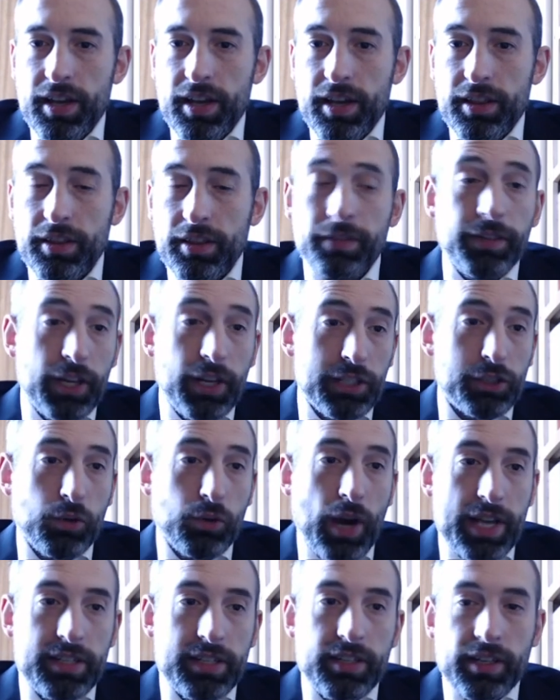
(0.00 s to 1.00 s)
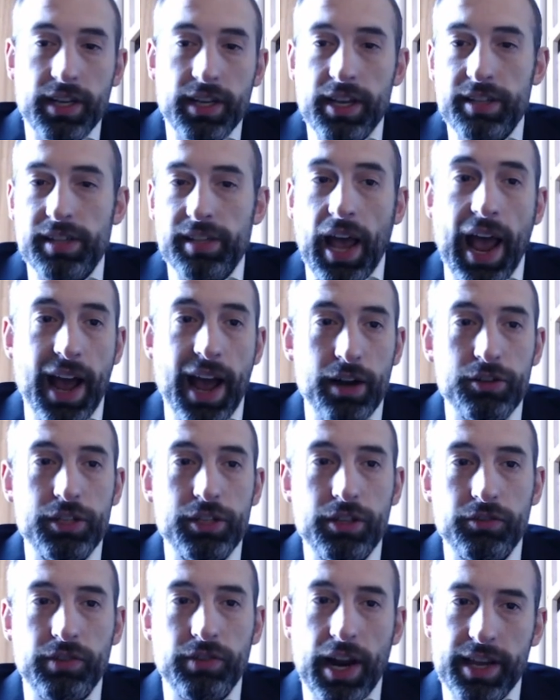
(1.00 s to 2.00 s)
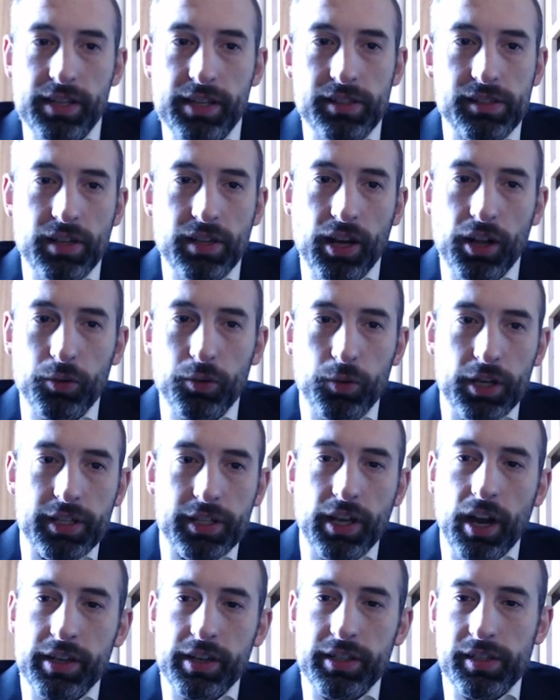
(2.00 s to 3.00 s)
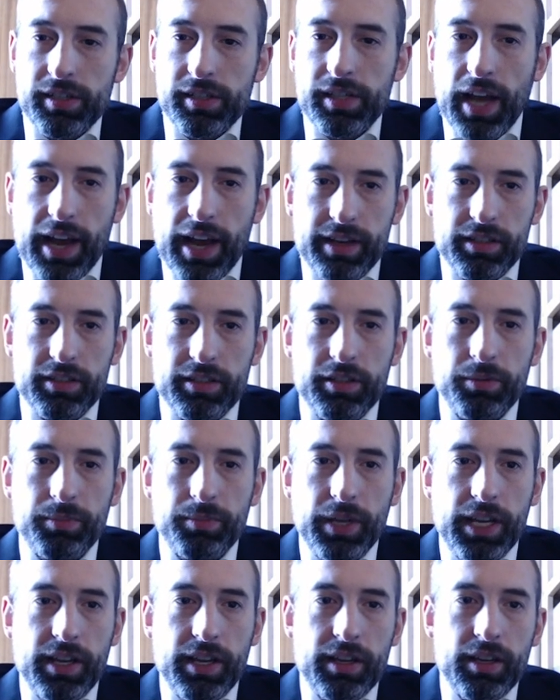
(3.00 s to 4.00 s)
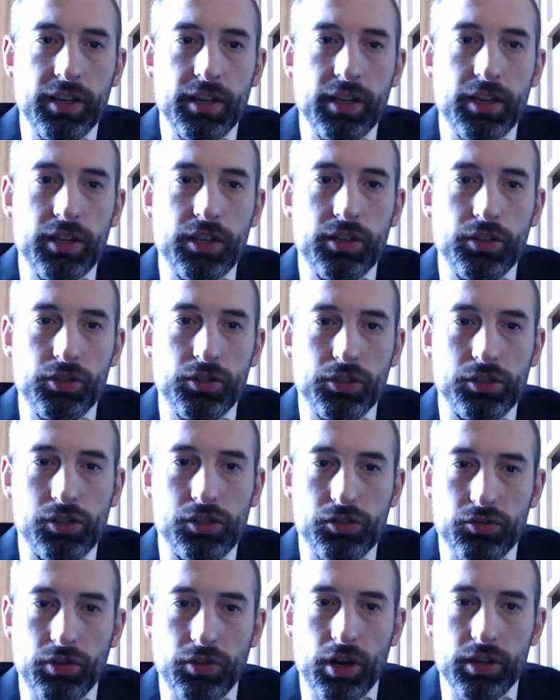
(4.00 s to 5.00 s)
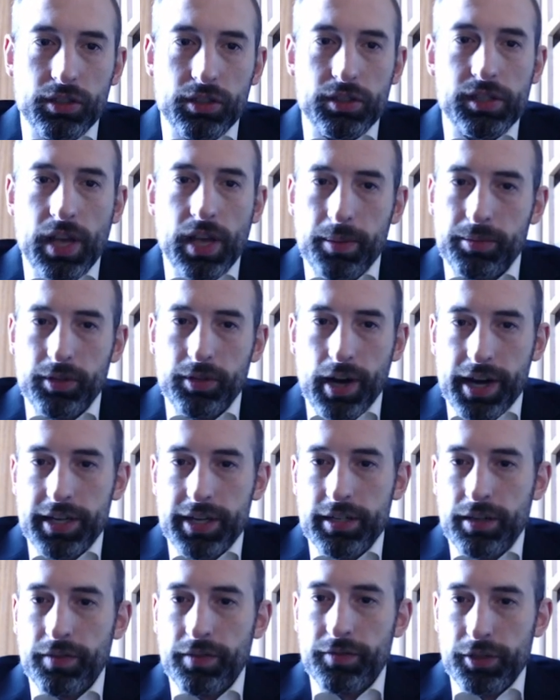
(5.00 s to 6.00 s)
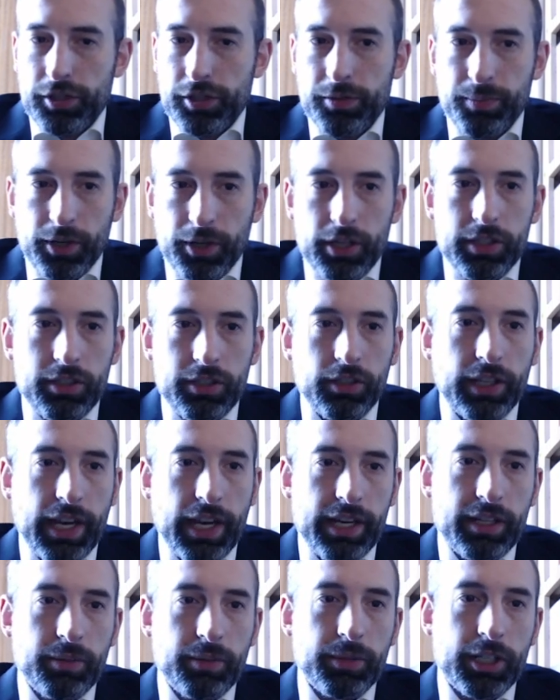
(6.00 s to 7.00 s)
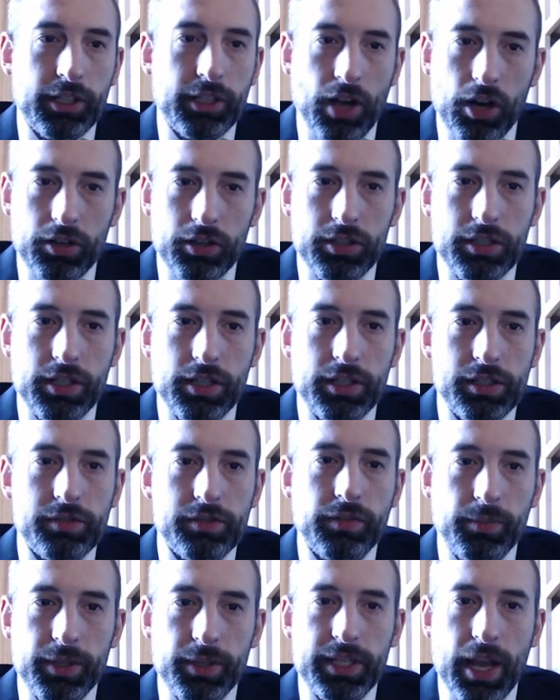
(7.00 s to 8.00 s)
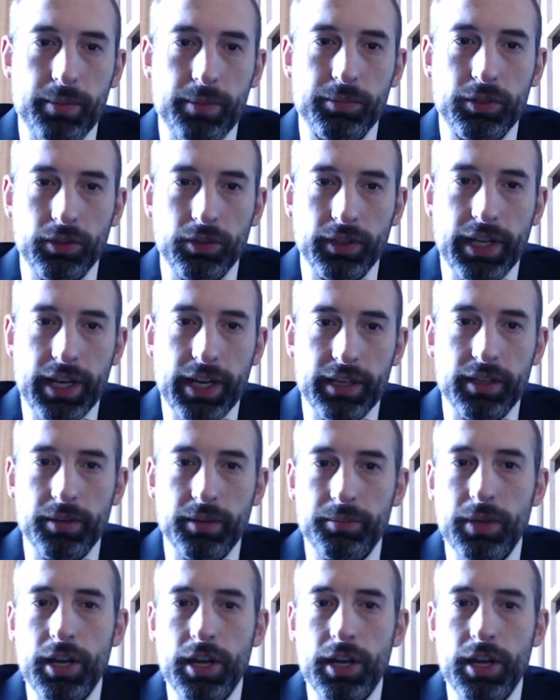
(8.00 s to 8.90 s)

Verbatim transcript: The first question is how do you reconcile what I understand to be your strong separation of the spiritual kingdom and conscience from the temporal kingdom